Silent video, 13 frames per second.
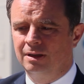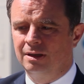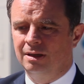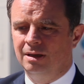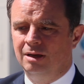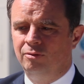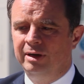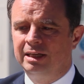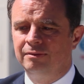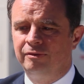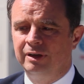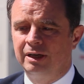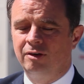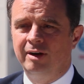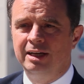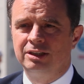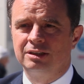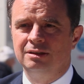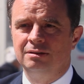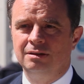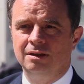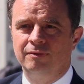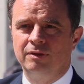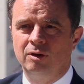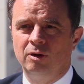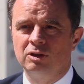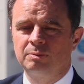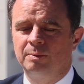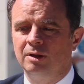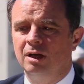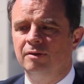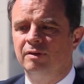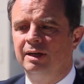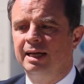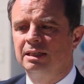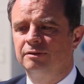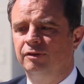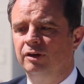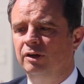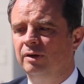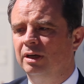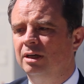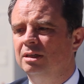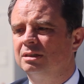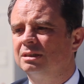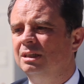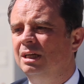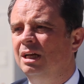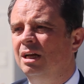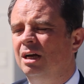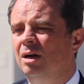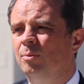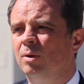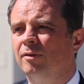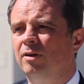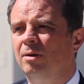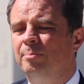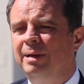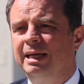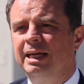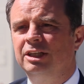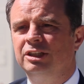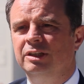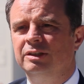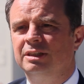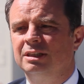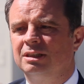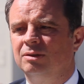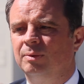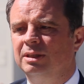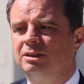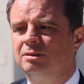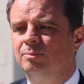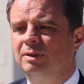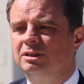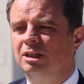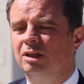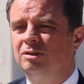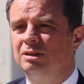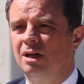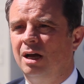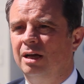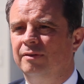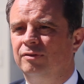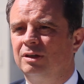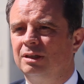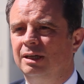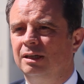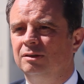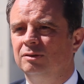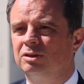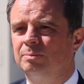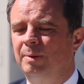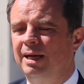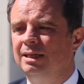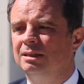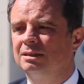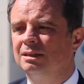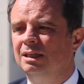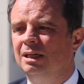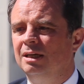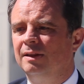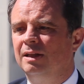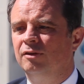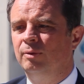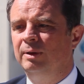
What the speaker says: reconfiguration of the hospital over the next few years, and one of our big issues is that we're so tight for clinical space that if we